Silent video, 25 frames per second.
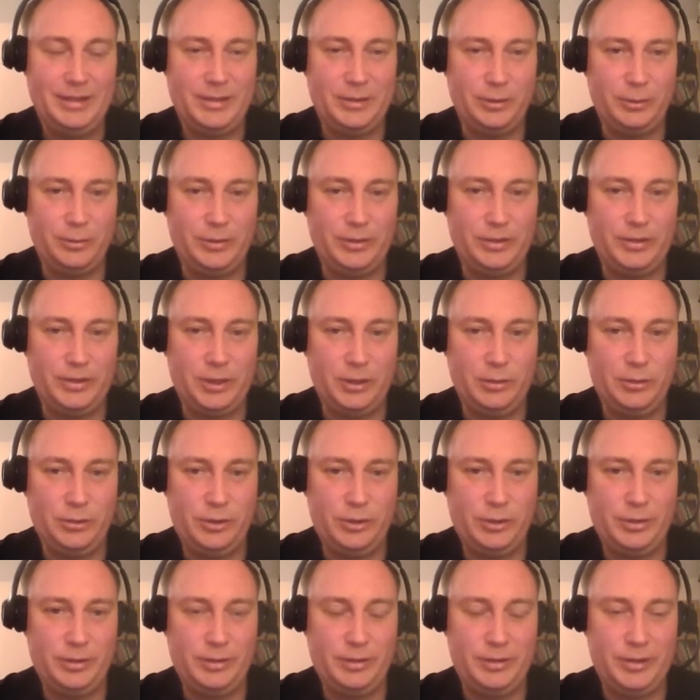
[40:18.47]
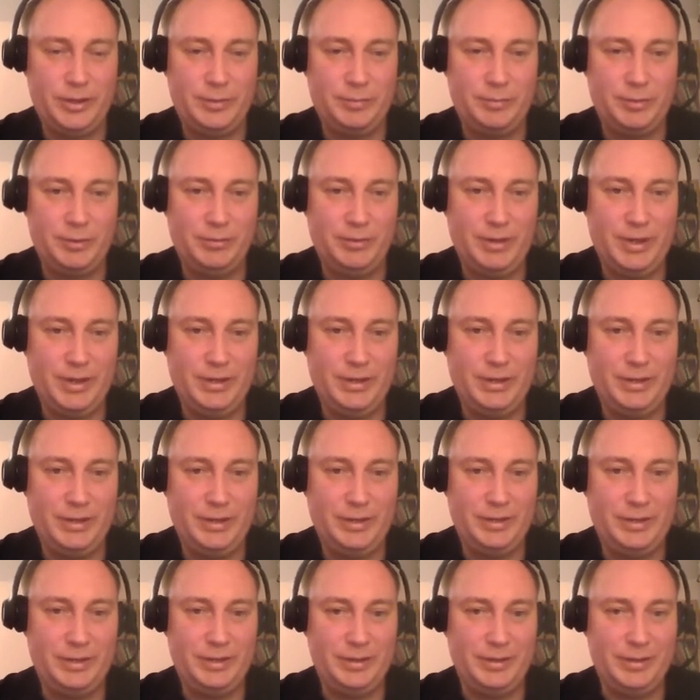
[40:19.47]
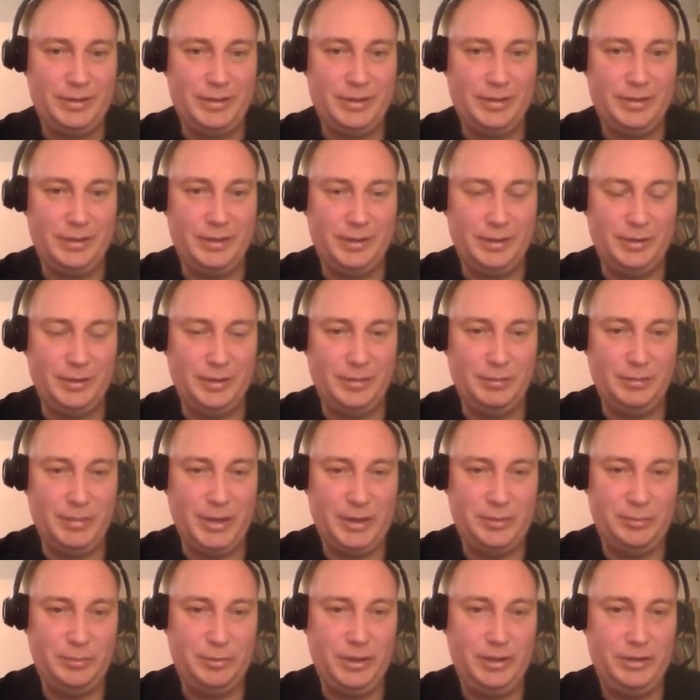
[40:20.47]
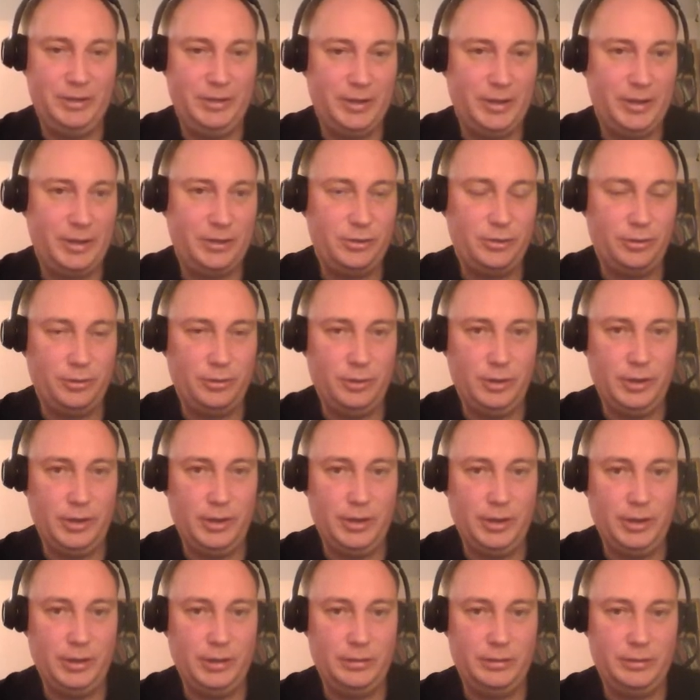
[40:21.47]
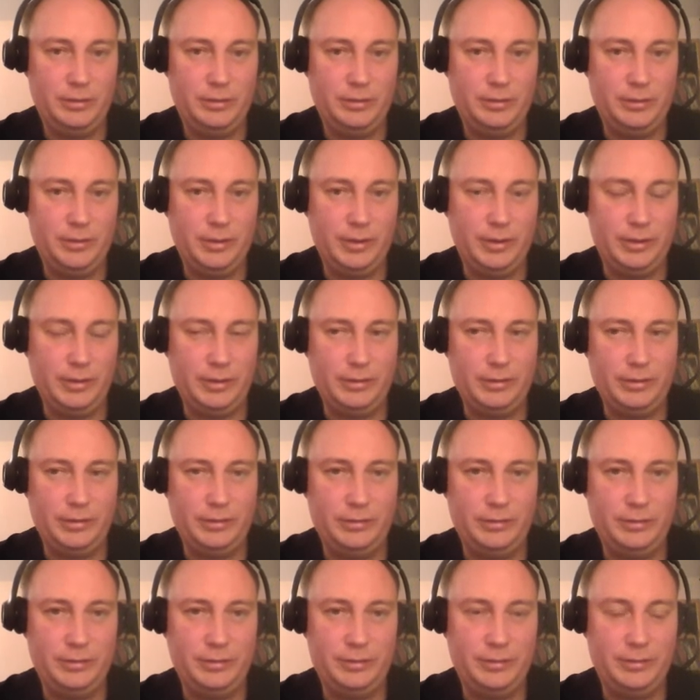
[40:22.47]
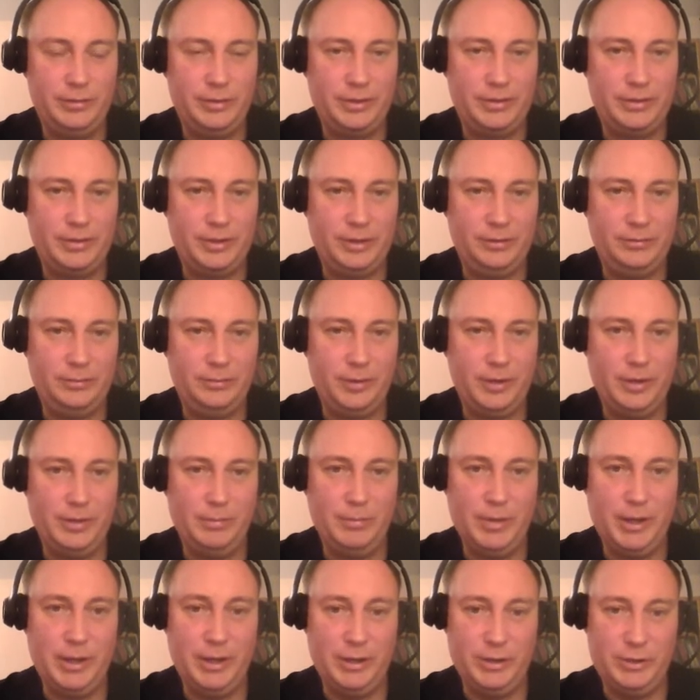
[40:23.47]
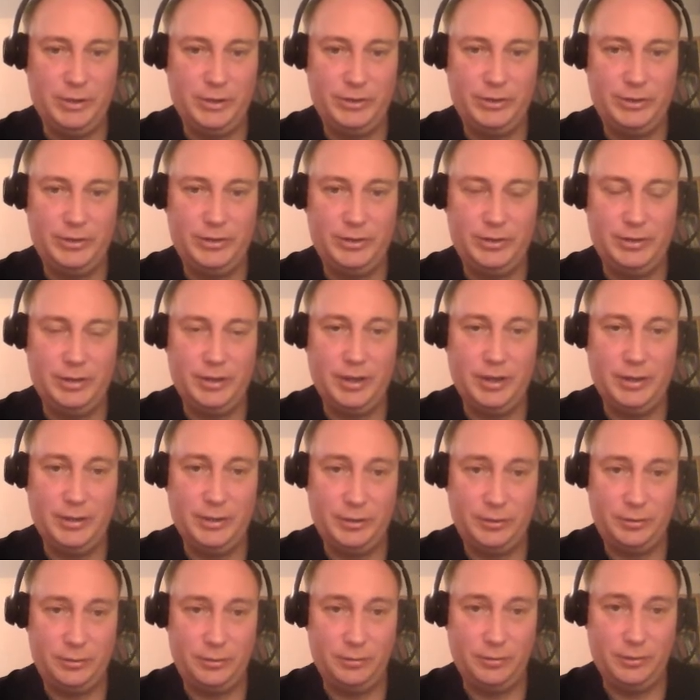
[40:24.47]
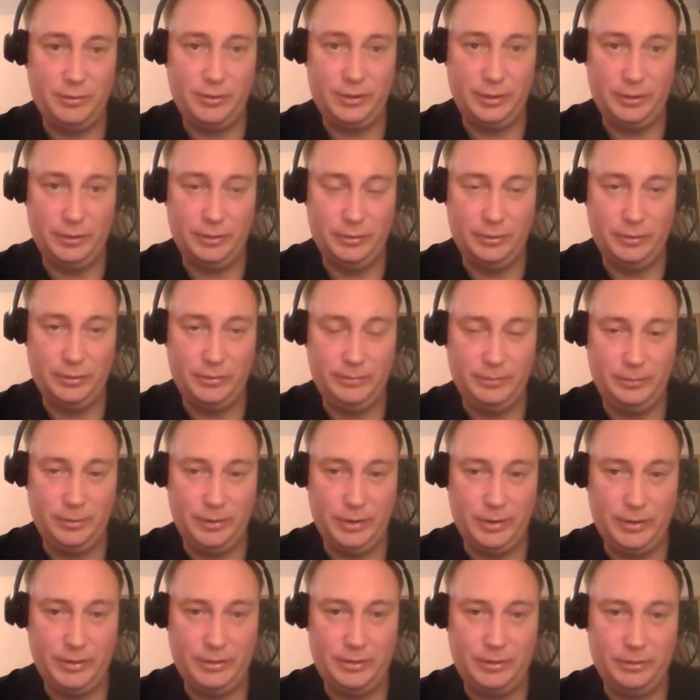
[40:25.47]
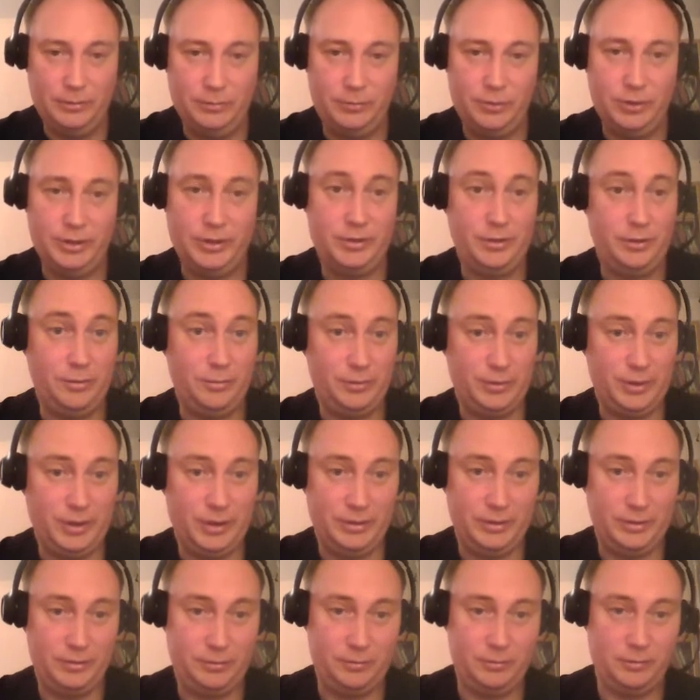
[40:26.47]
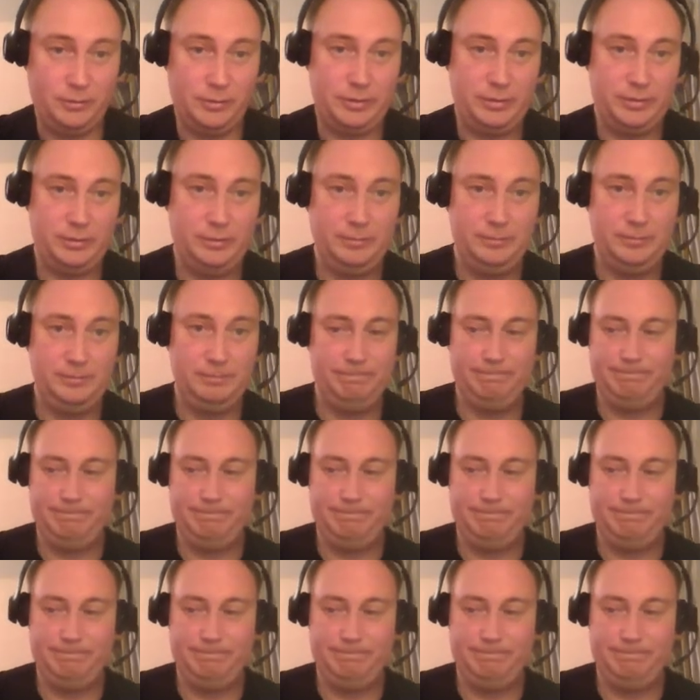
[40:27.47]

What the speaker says: So the solution is provided by Spring, actually, that successfully manages underscores and dots for us. So just use underscores.